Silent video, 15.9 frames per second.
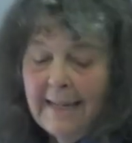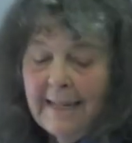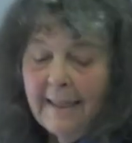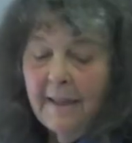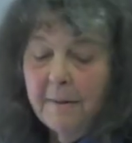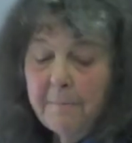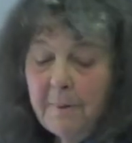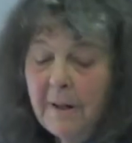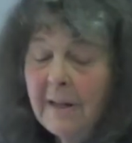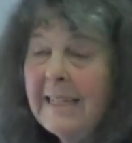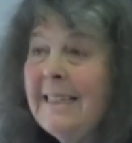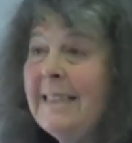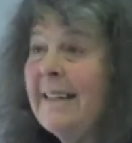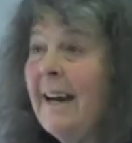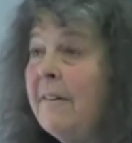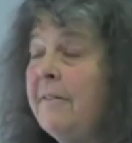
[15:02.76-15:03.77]
The
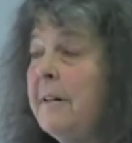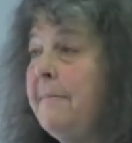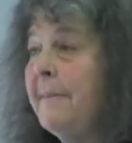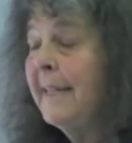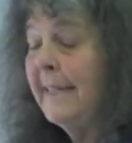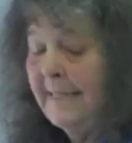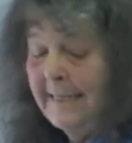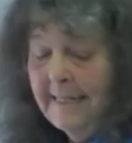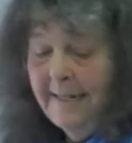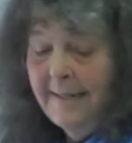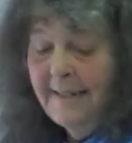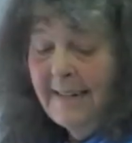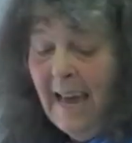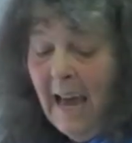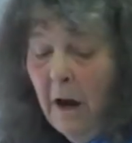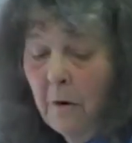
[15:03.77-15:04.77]
Berlin government,
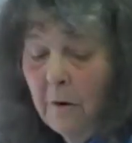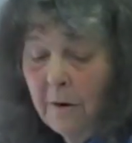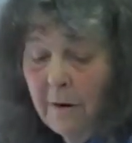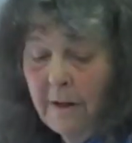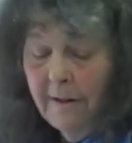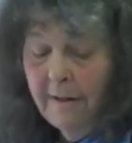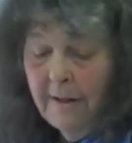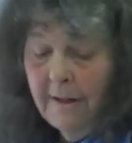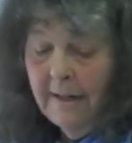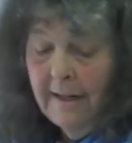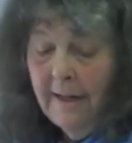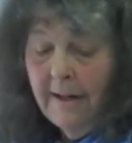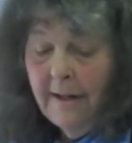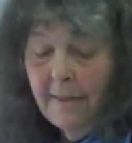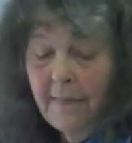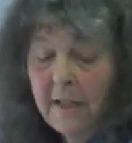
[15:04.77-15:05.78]
now
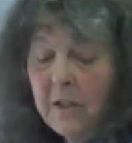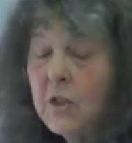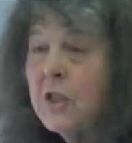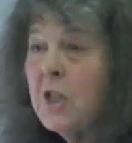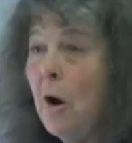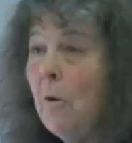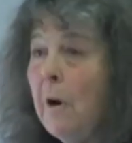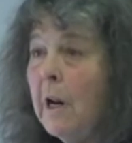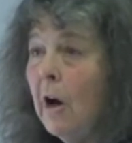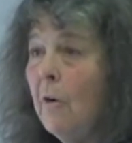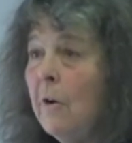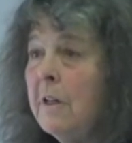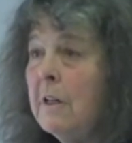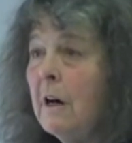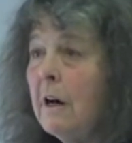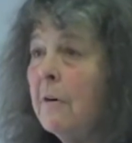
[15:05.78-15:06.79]
the sole
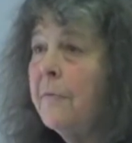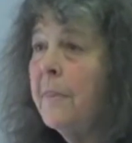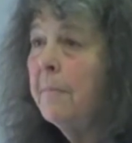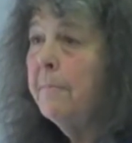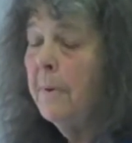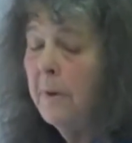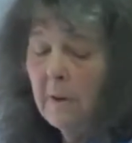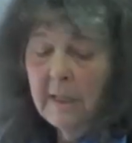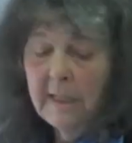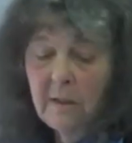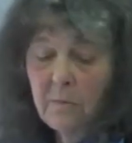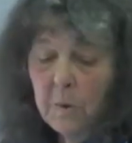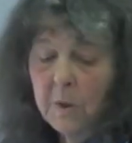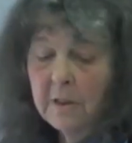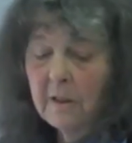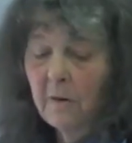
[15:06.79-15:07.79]
owner of the Berlin
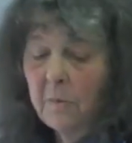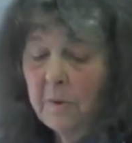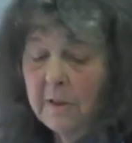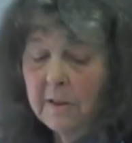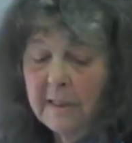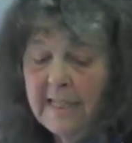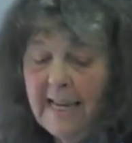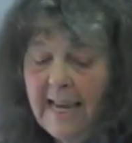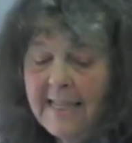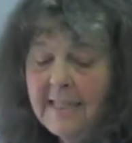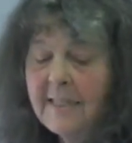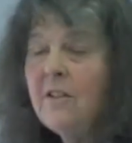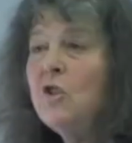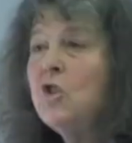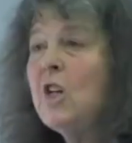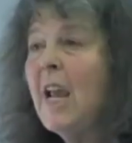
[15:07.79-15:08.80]
waterworks,
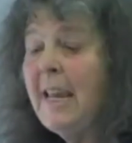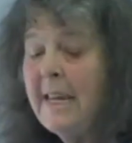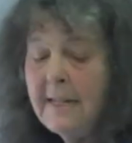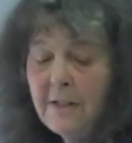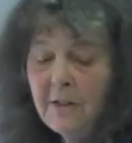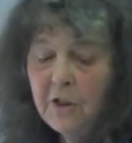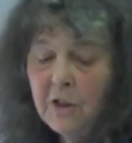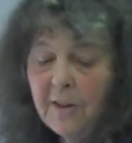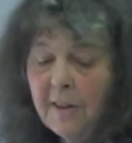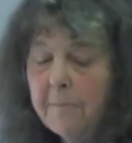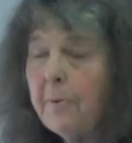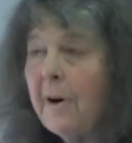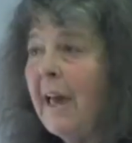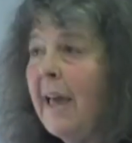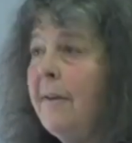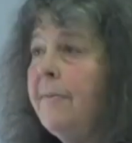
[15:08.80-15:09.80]
hasn't changed the
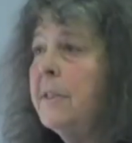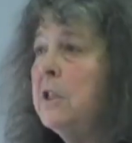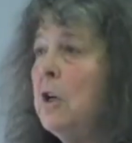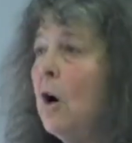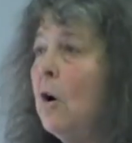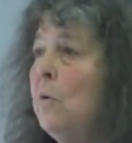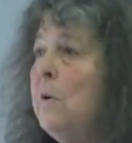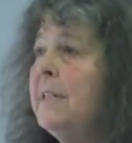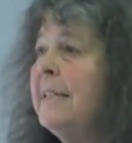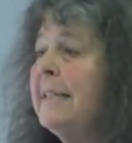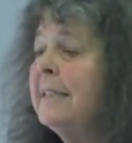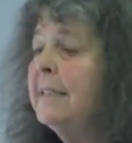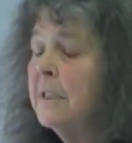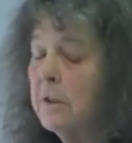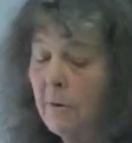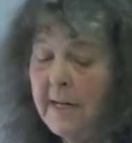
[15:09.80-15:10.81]
private holding
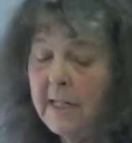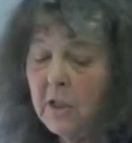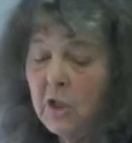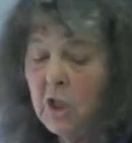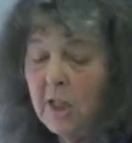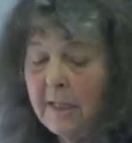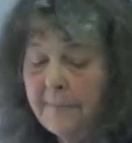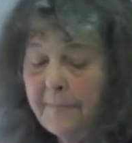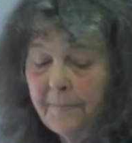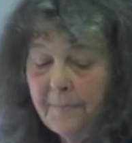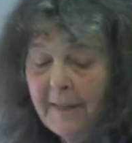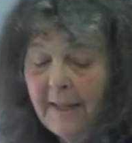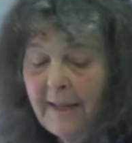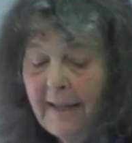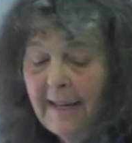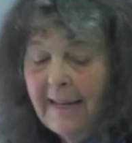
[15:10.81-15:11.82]
structure.
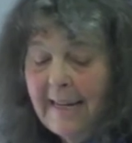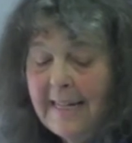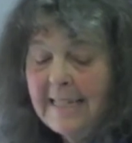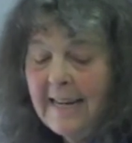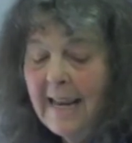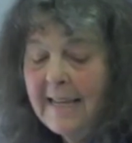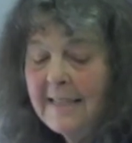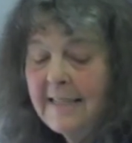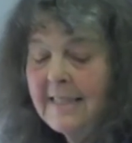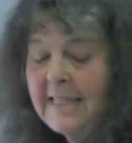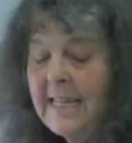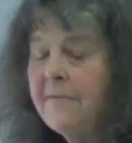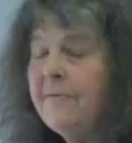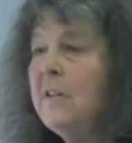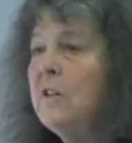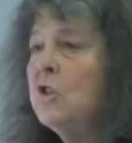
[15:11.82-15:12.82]
It hasn't
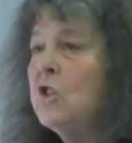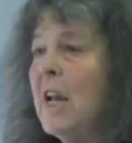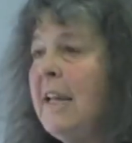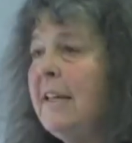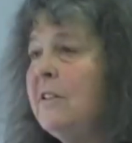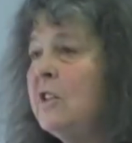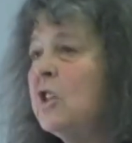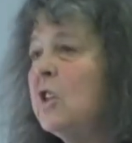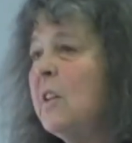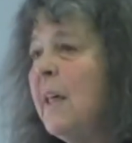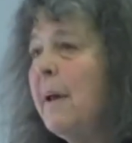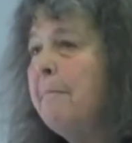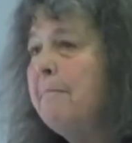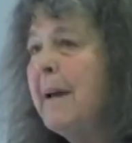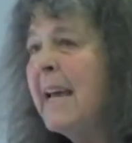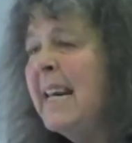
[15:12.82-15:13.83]
even changed
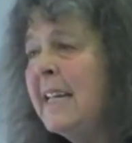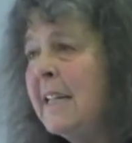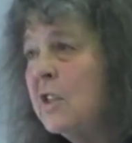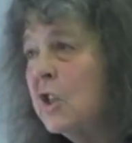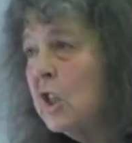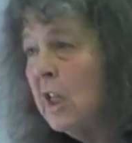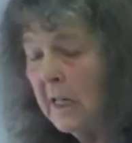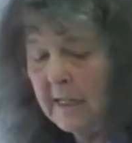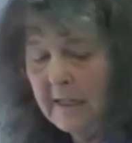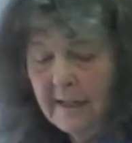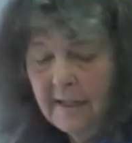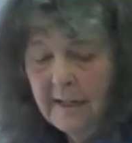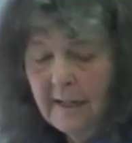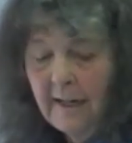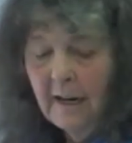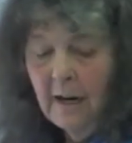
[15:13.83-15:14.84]
the manager
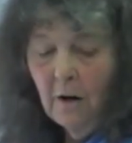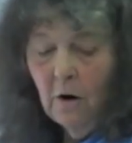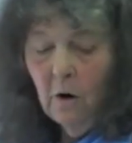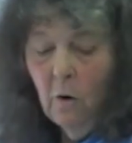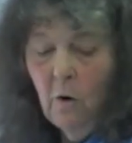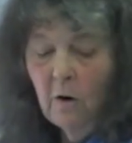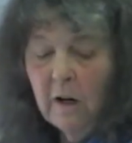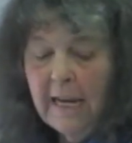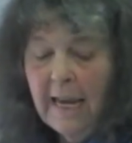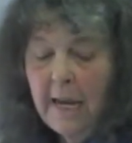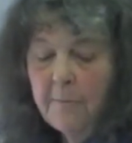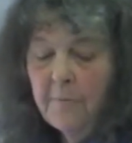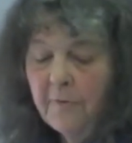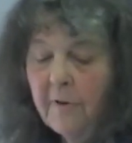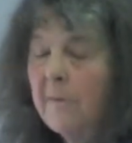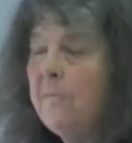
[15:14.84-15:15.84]
who
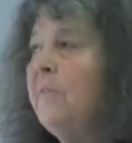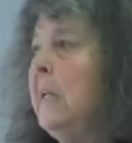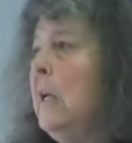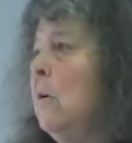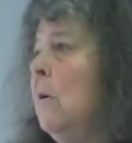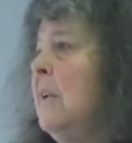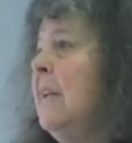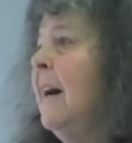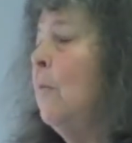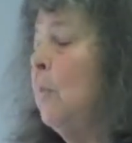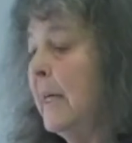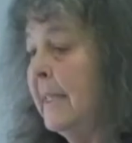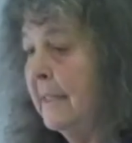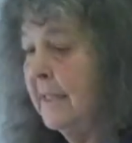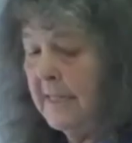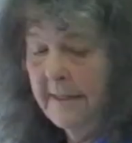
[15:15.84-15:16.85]
came from Veolia
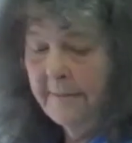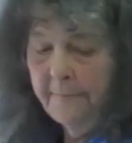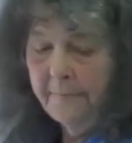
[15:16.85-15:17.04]
once.